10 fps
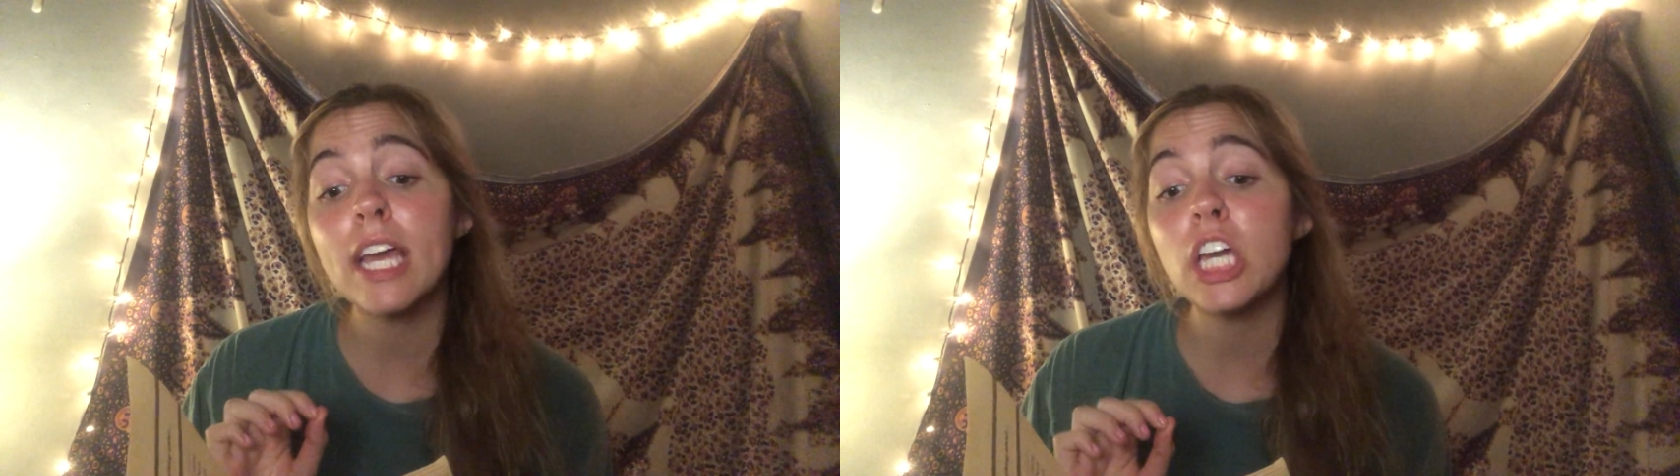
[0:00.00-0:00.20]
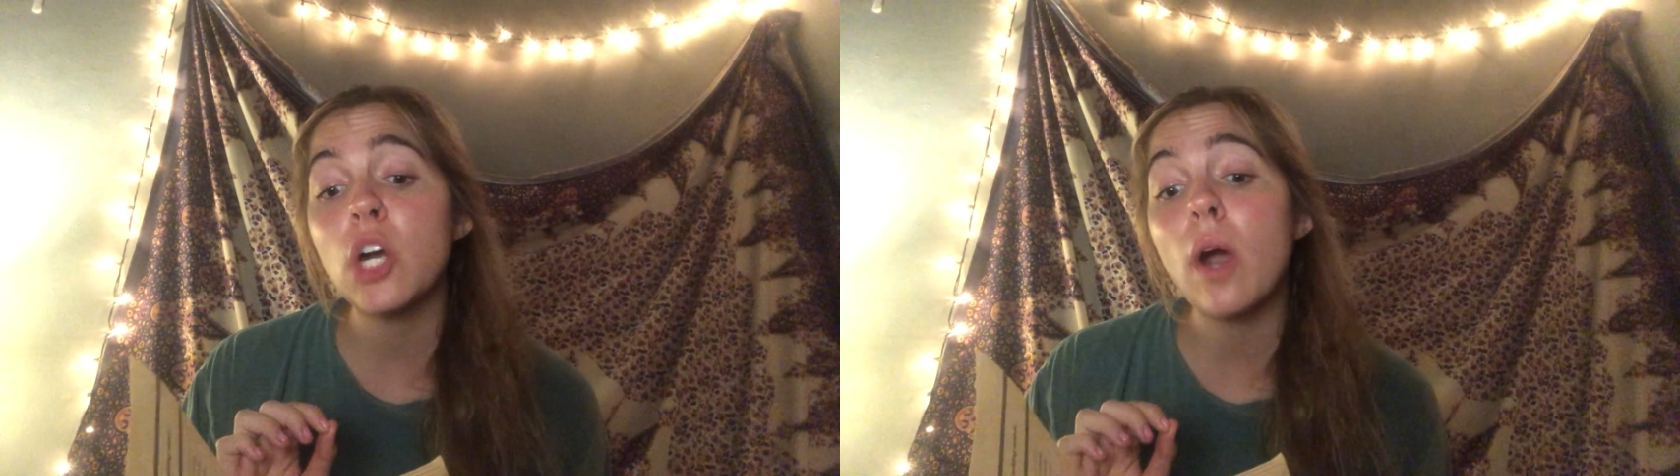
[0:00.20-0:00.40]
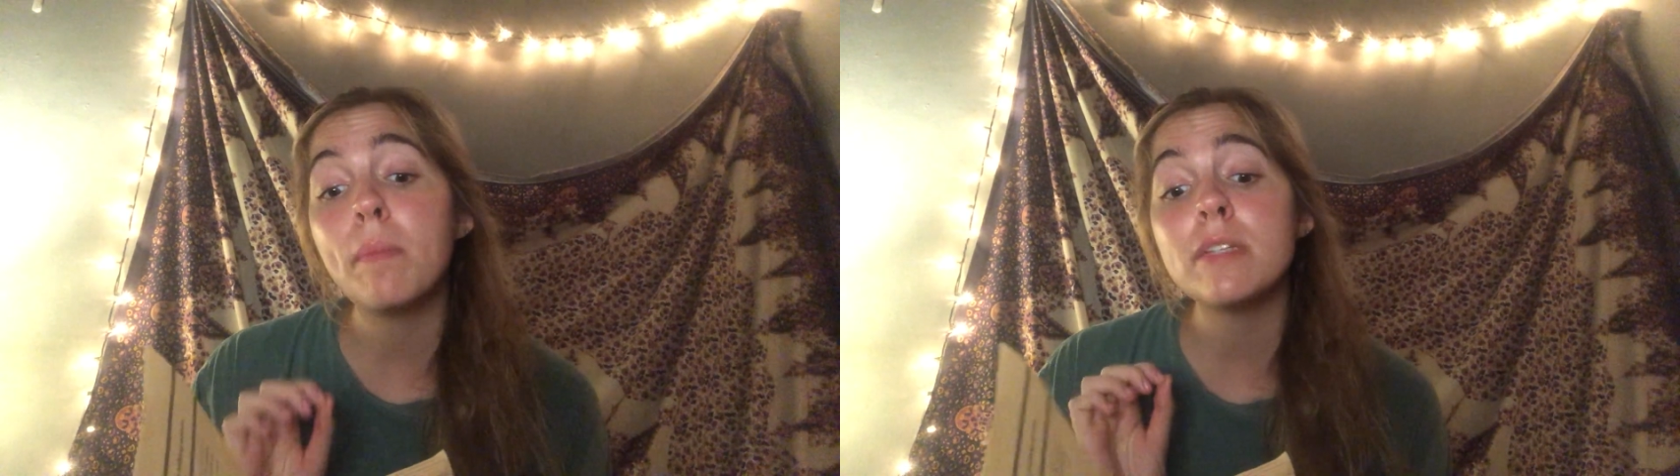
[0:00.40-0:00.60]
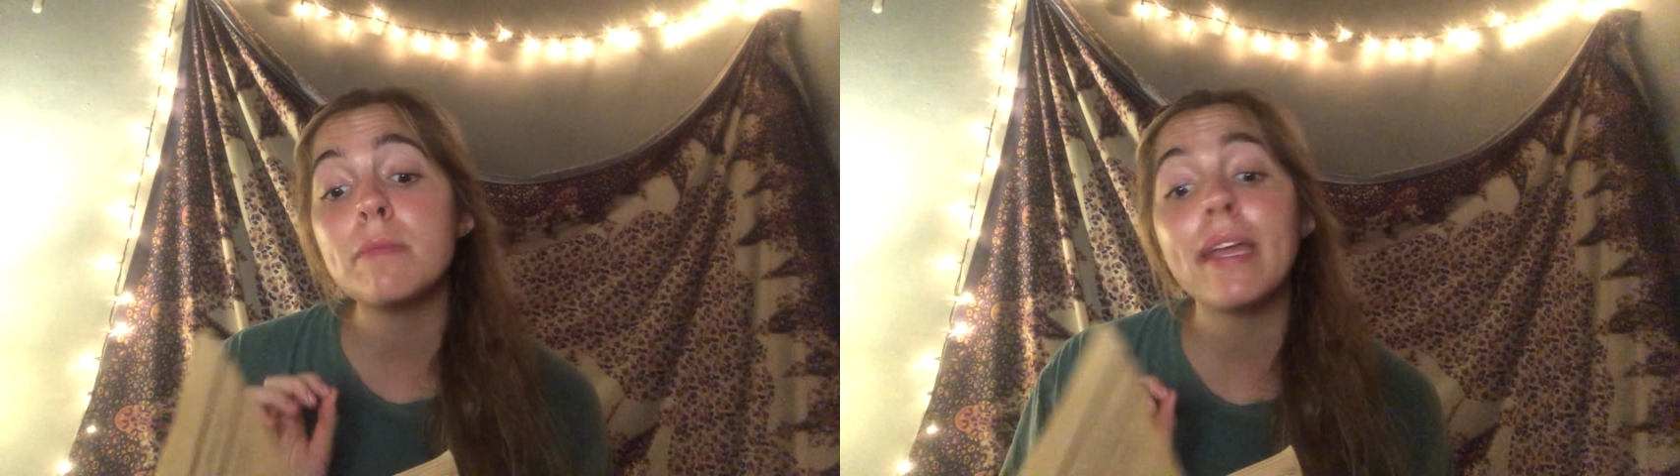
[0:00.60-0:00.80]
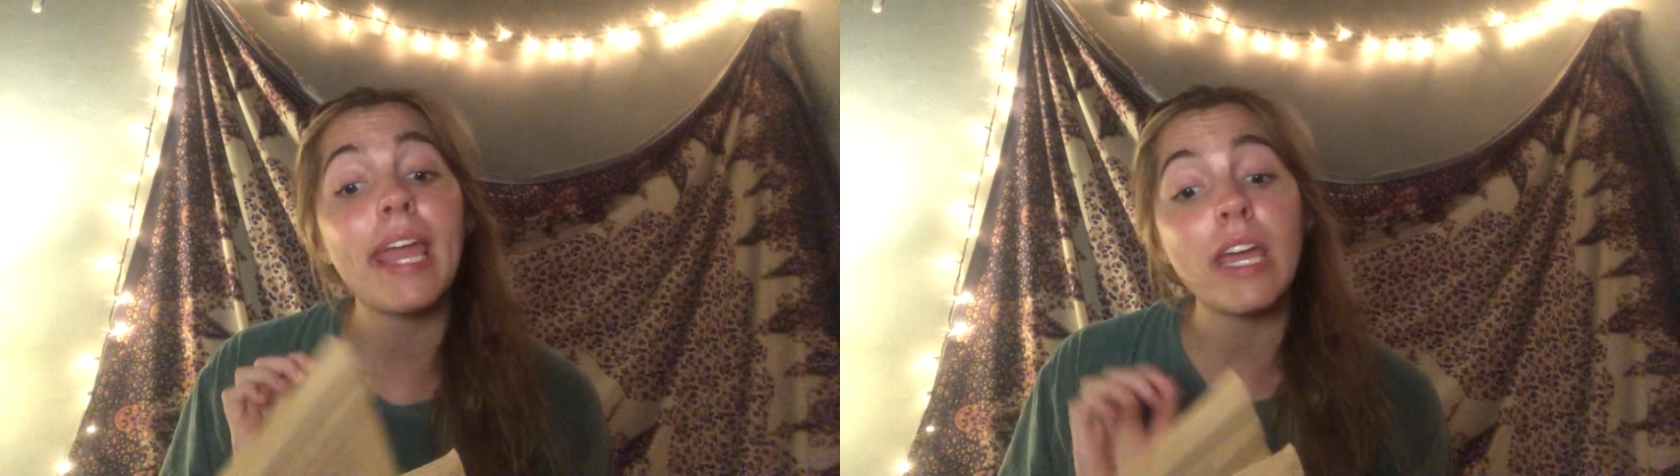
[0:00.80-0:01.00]
that go up
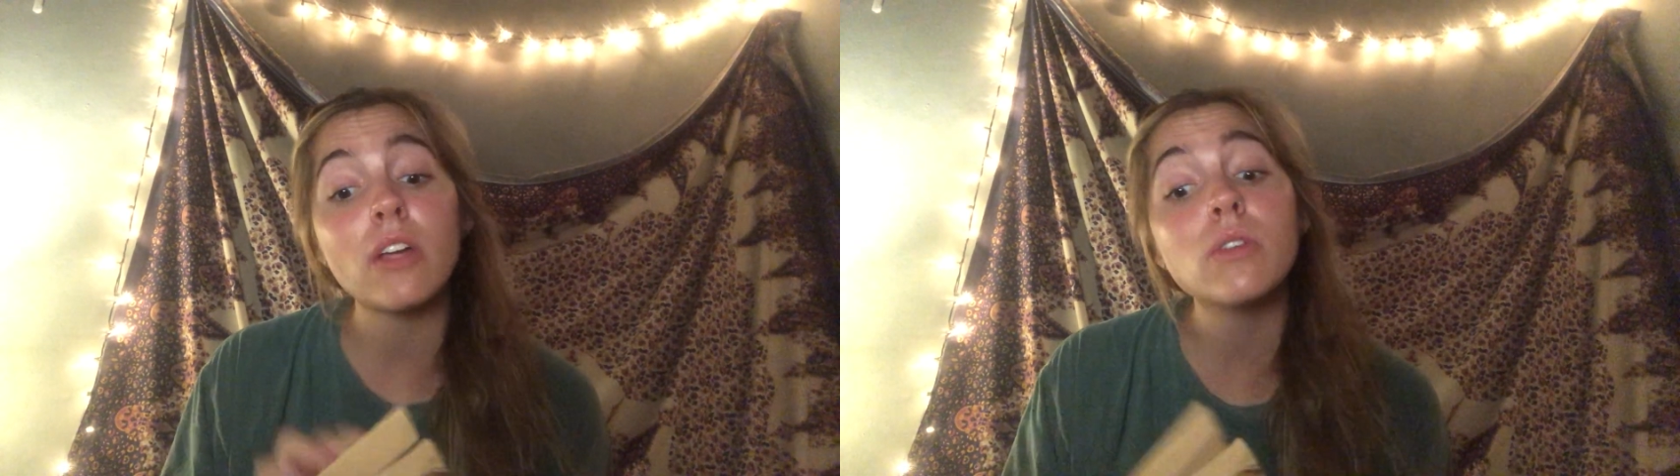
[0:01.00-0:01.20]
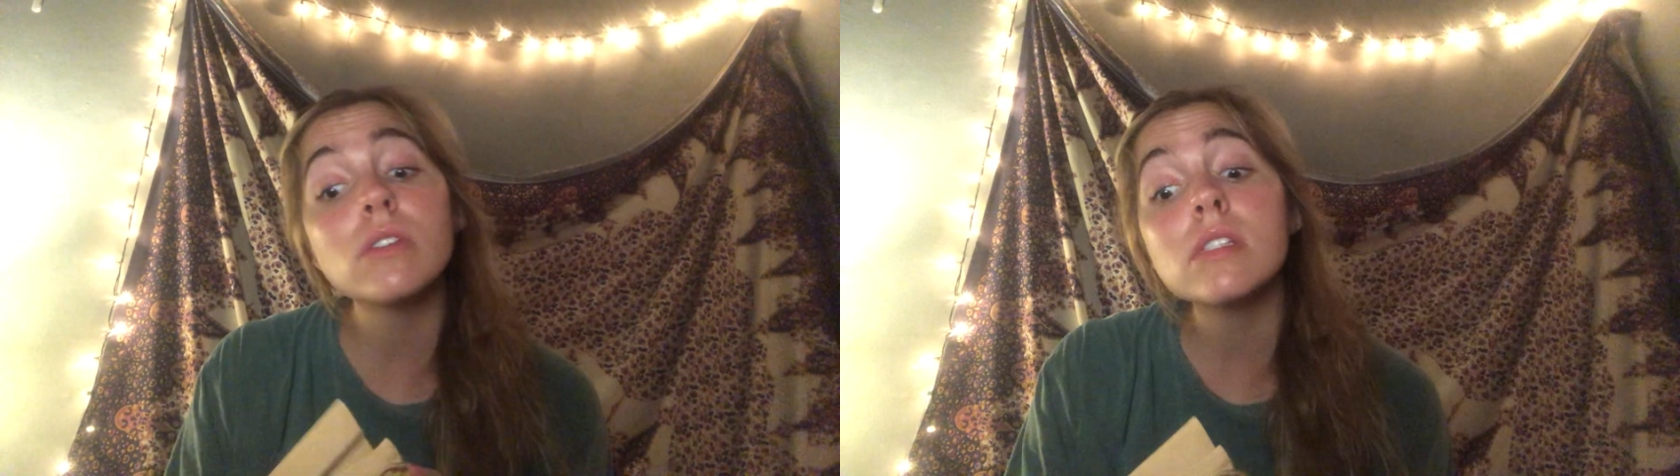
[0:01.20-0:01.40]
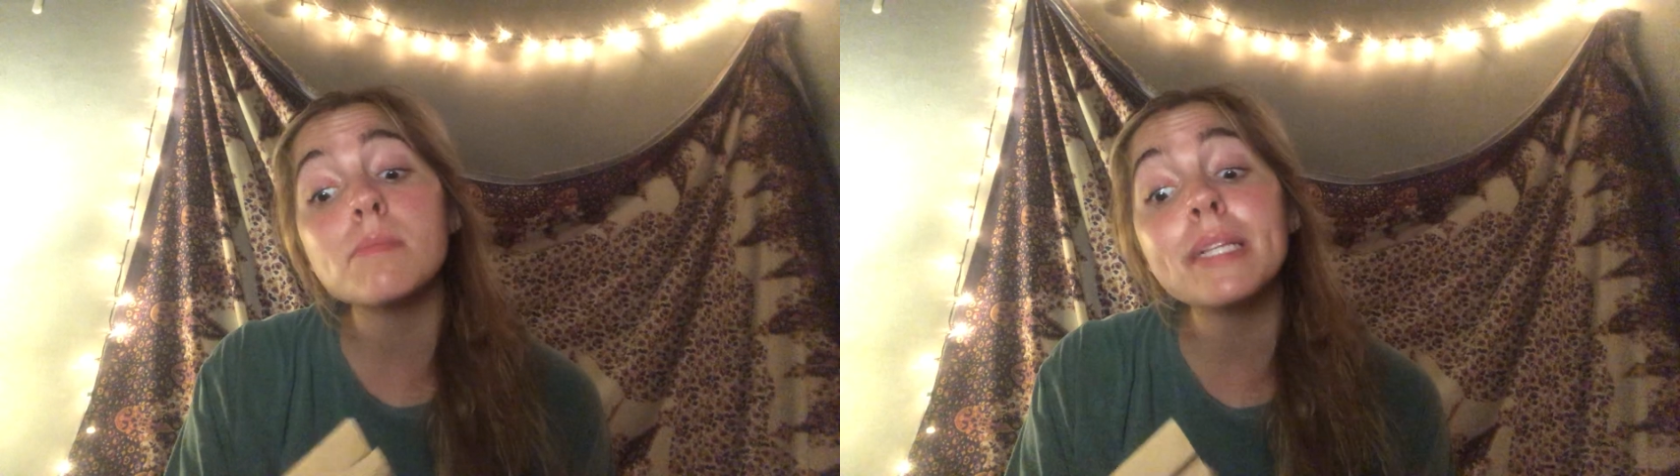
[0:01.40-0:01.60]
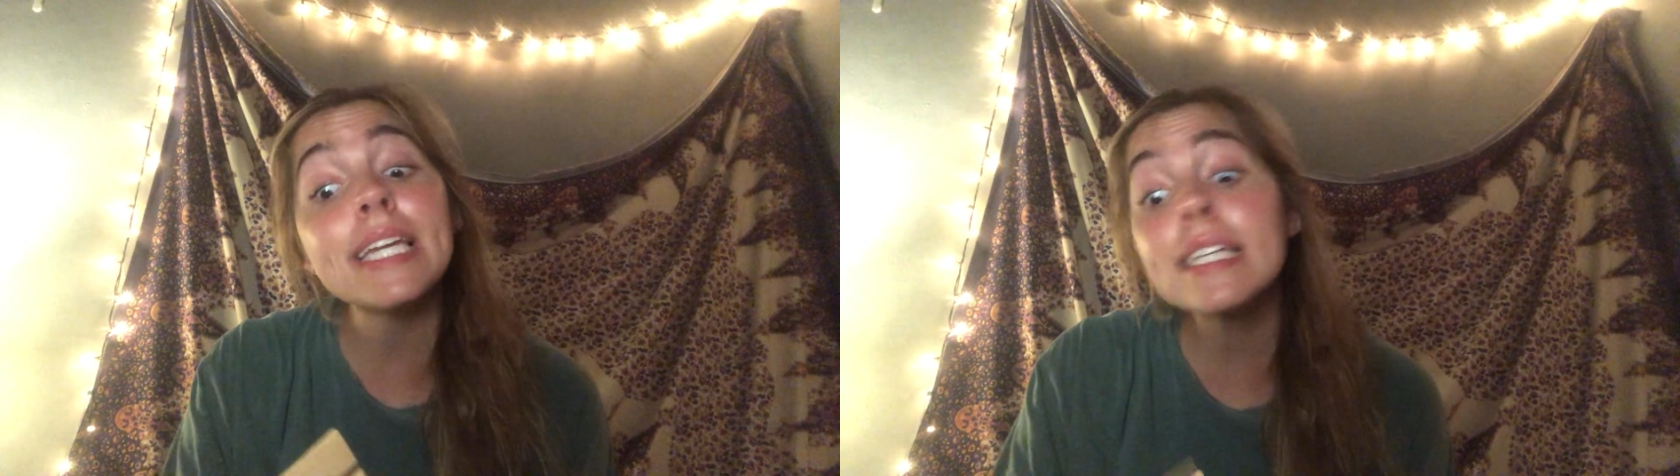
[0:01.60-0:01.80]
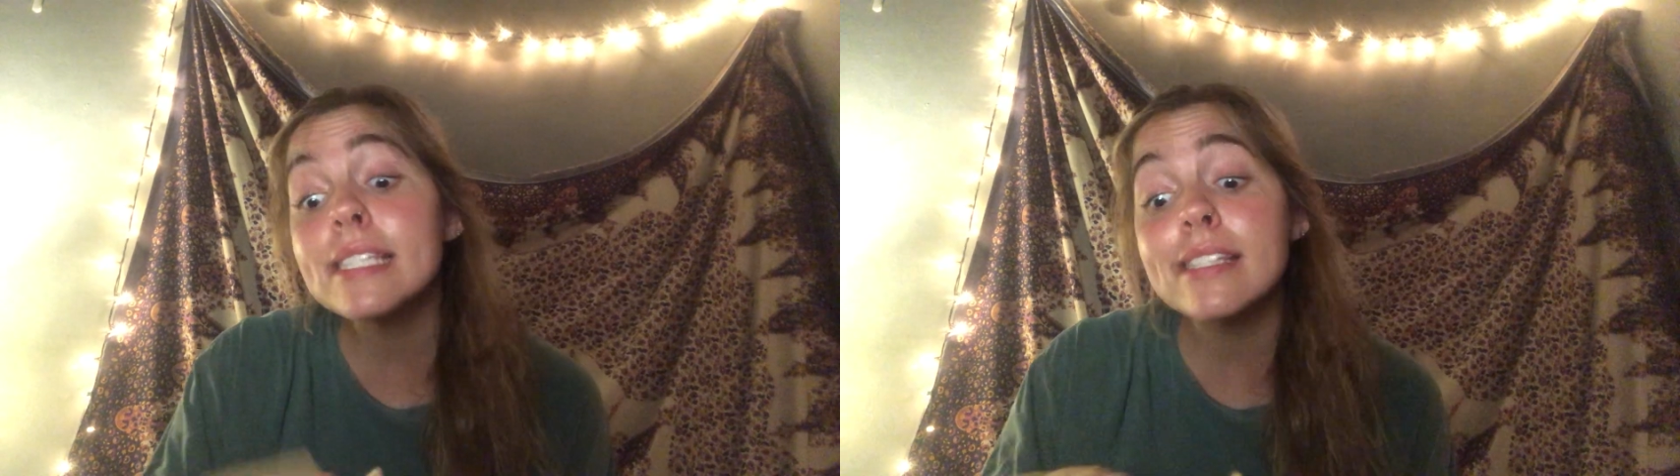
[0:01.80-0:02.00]
to my ankles,
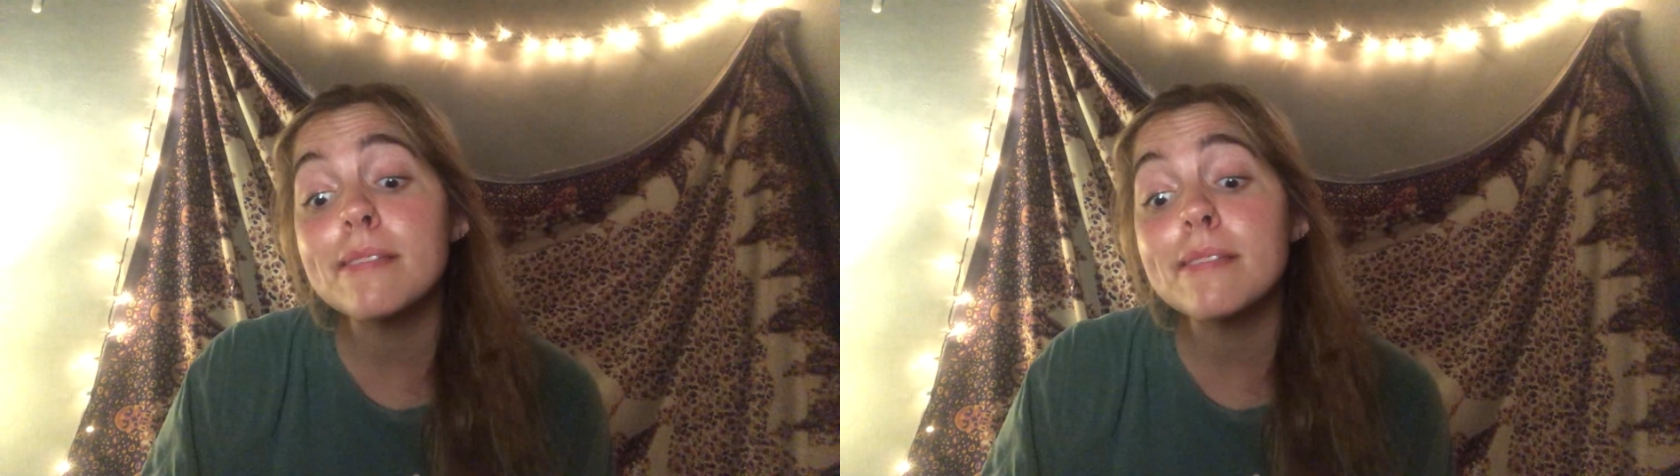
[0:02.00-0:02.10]
please.